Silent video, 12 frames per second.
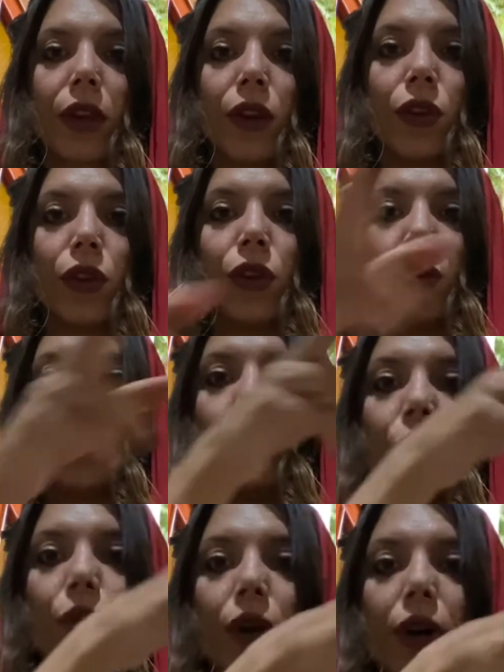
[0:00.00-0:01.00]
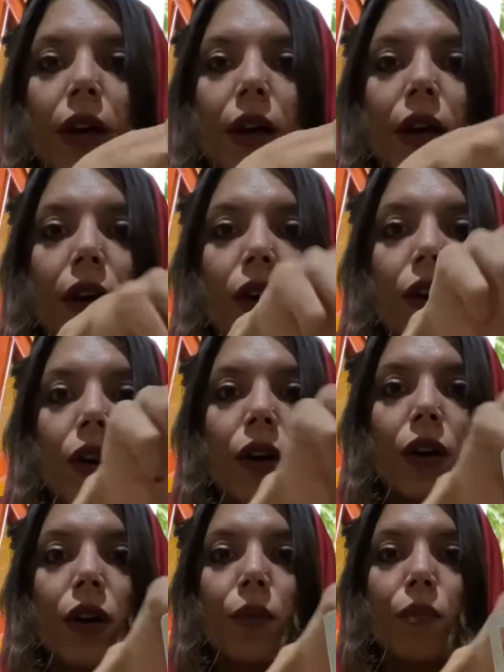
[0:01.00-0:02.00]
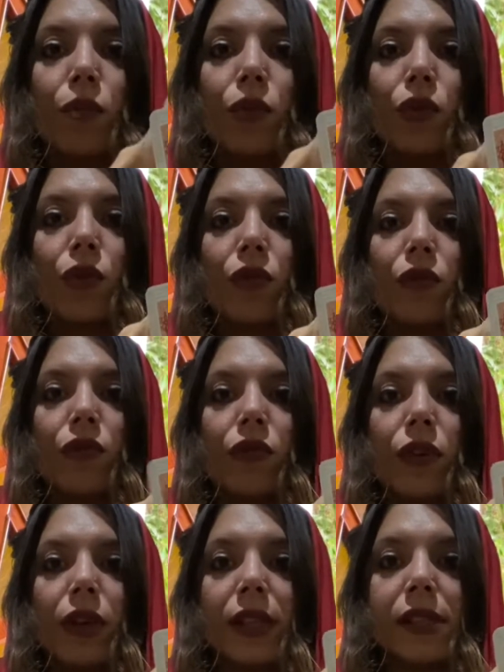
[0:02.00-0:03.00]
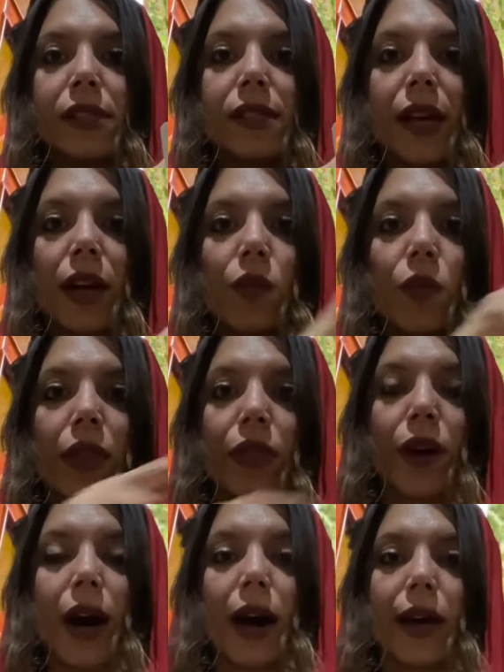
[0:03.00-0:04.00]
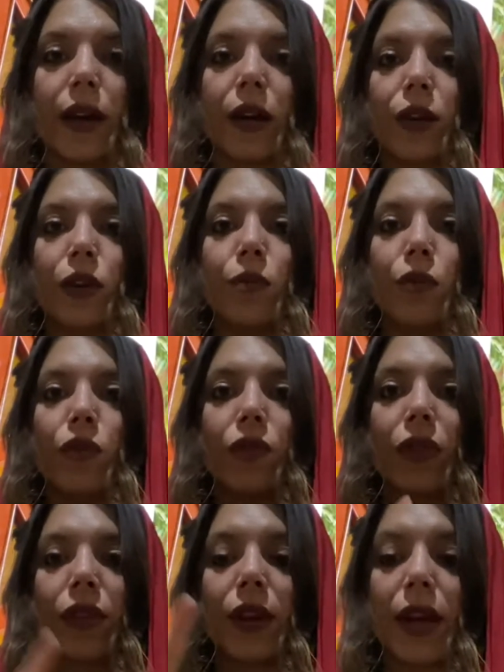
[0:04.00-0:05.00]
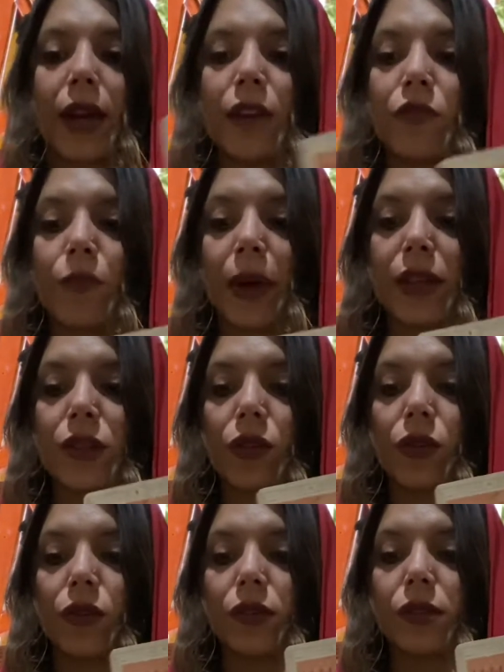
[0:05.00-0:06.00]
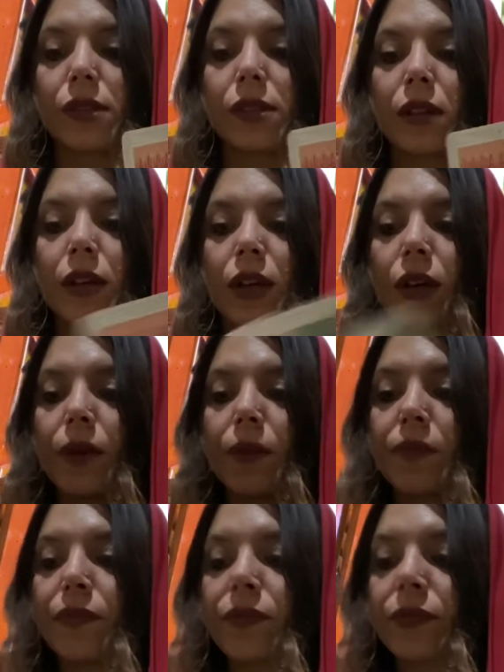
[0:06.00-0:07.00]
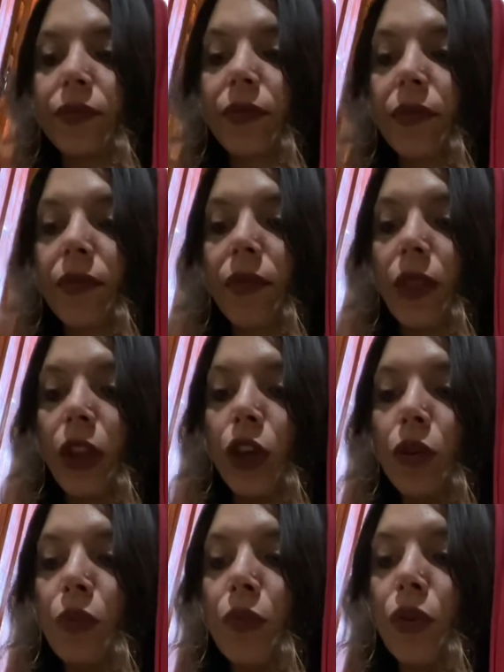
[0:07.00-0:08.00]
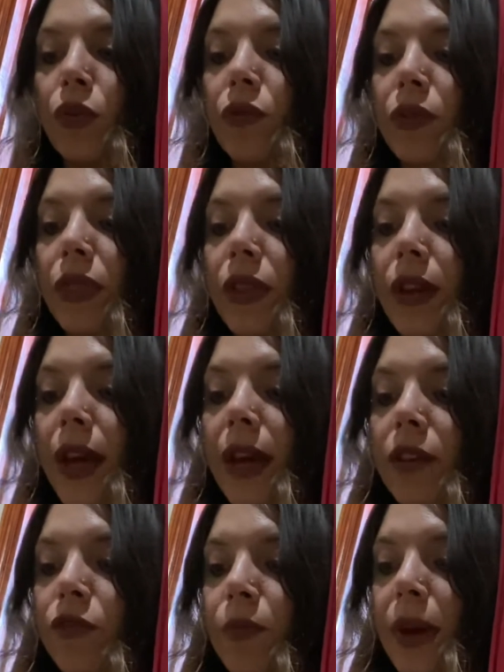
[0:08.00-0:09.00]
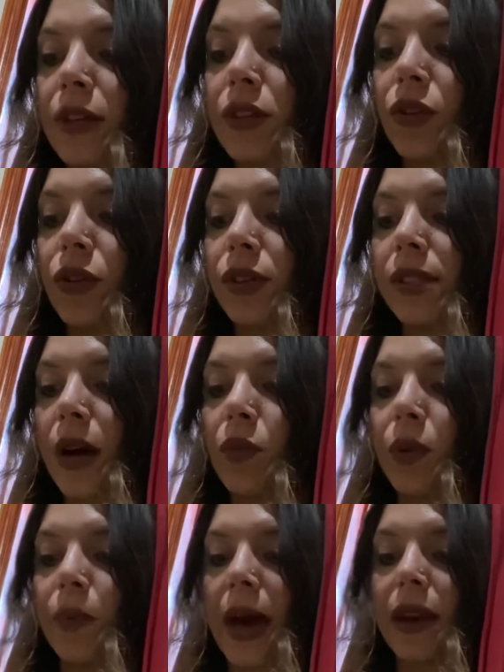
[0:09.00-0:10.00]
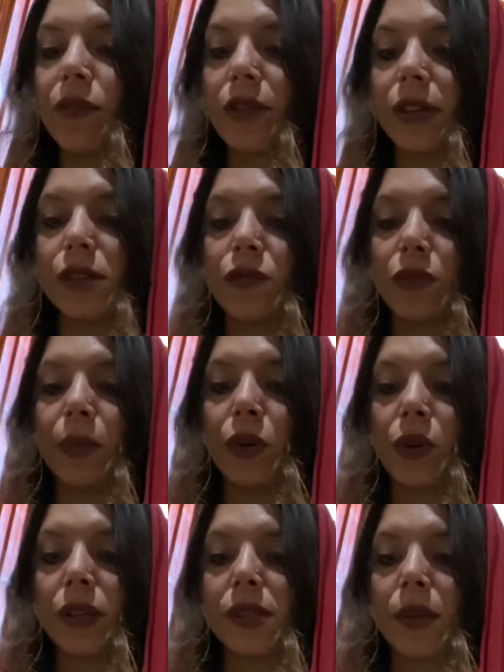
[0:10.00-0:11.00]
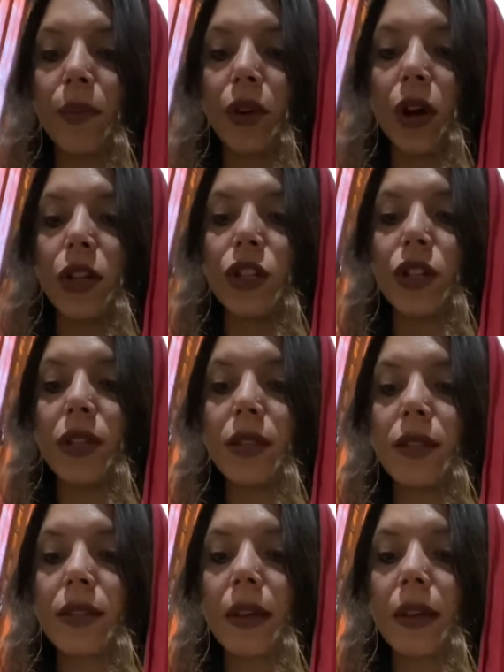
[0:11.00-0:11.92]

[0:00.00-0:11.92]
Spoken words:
you move instead with the higher. You move with the Nine of Pentacles. You move with the Nine of Pentacles that will manifest from your subconscious